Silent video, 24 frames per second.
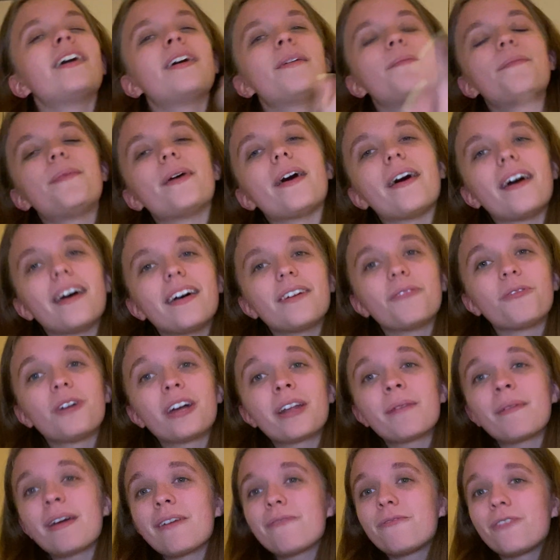But one
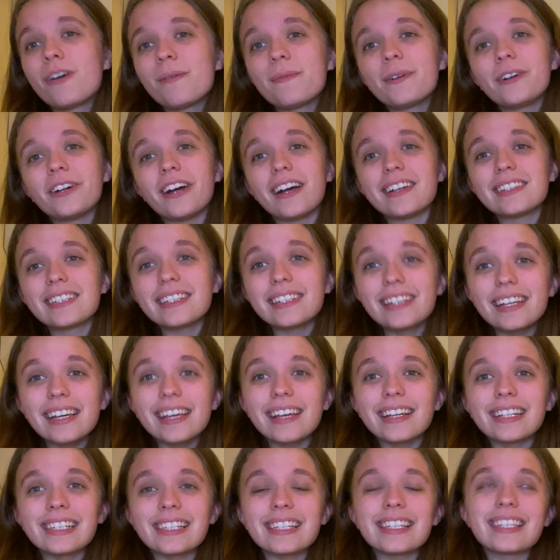of my former
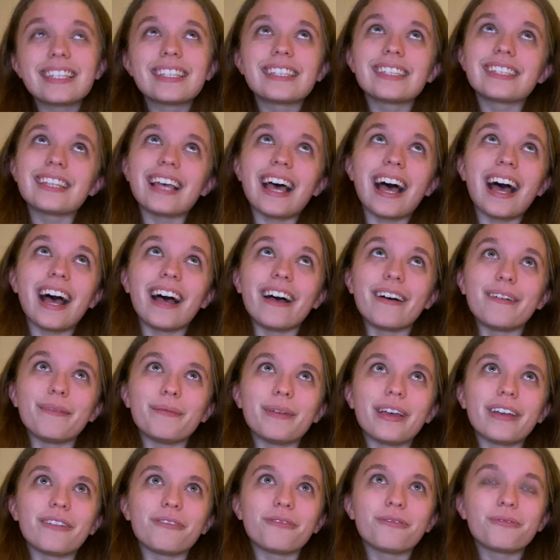residents
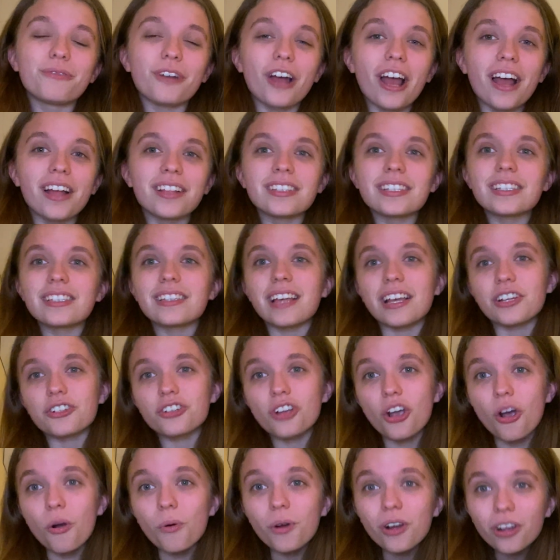and friends slash
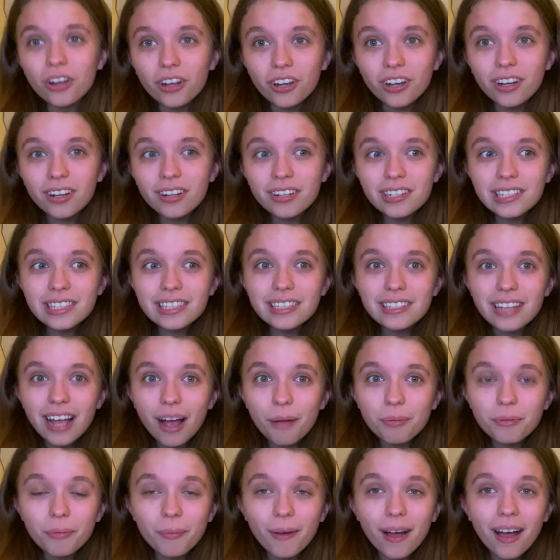co-workers
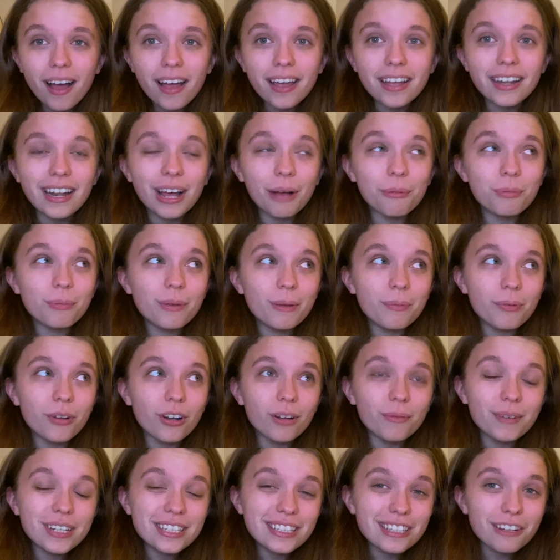stopped by and helped me put
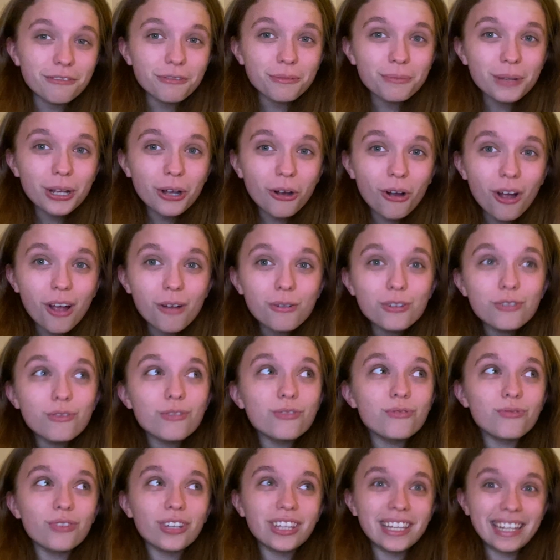all my stuff in my car, which
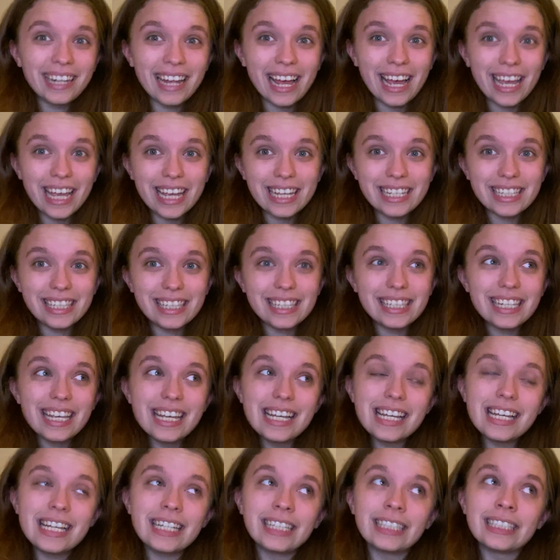was really nice.
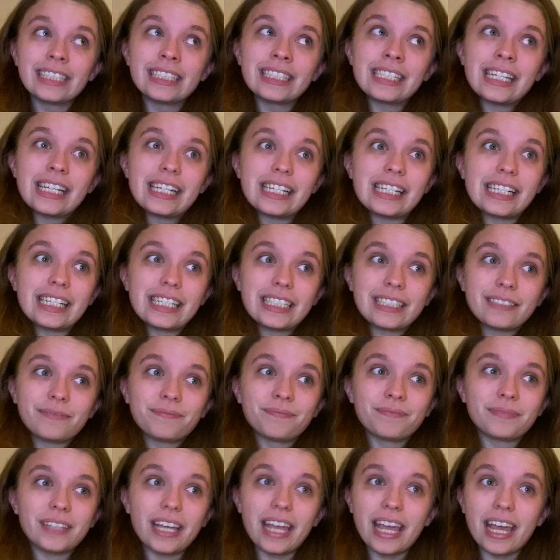
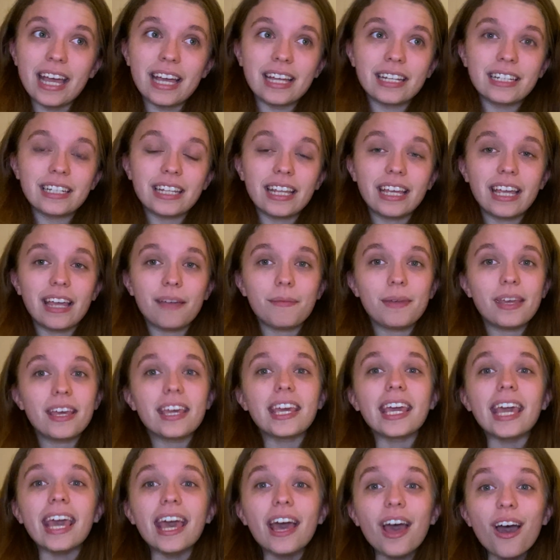And they gave me a
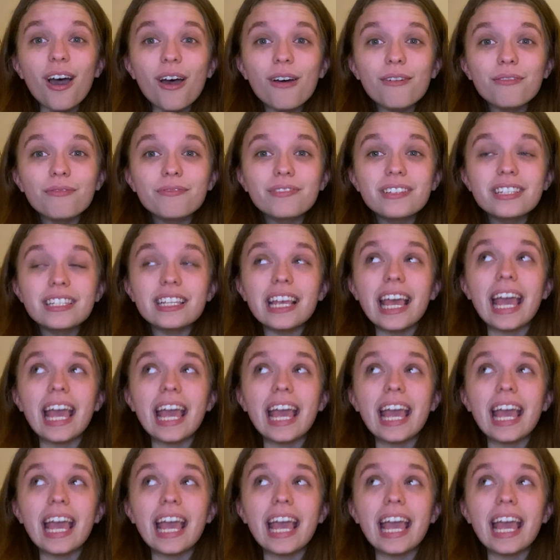gift